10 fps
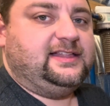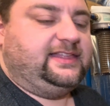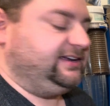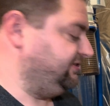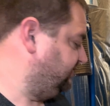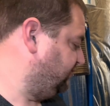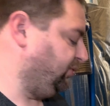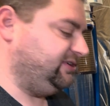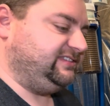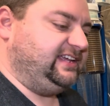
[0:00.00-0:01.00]
that goes
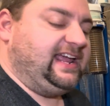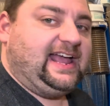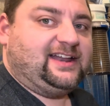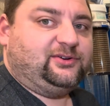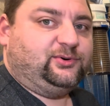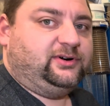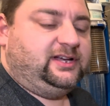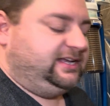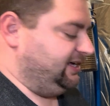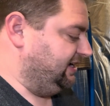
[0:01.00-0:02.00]
towards the handle
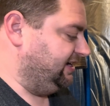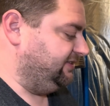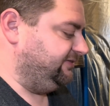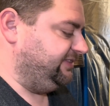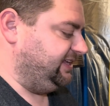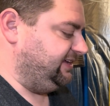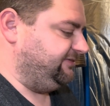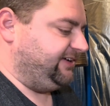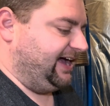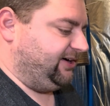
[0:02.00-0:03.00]
of the
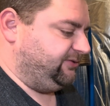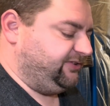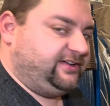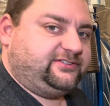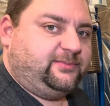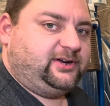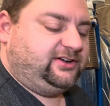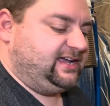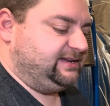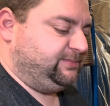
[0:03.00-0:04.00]
valve. So I'm going to
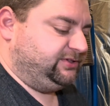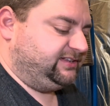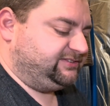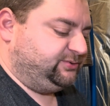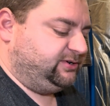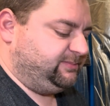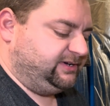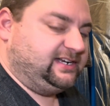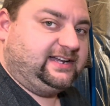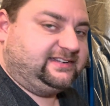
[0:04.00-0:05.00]
go ahead and put this on,
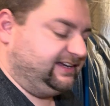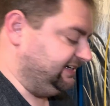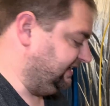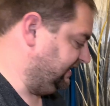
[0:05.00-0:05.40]
but not tighten